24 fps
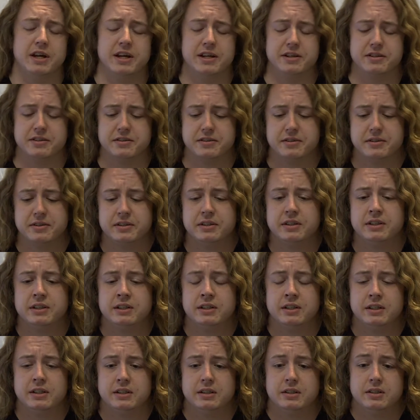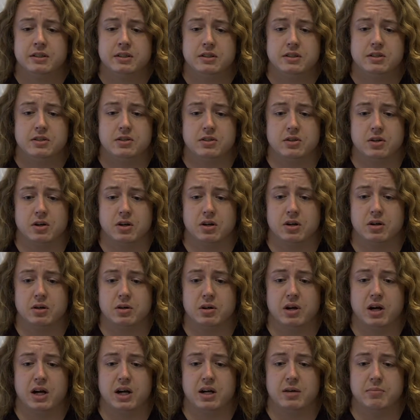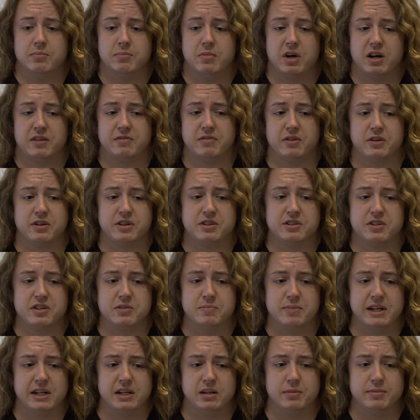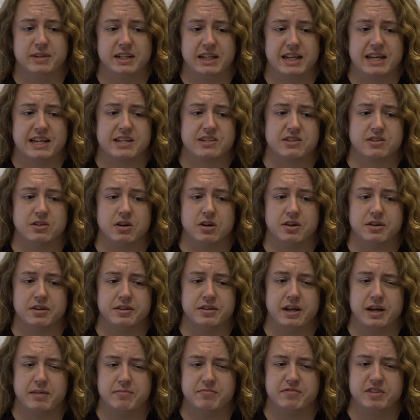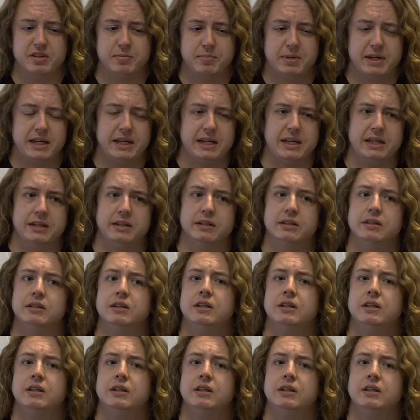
end. So our focus has been a little bit less on MVP,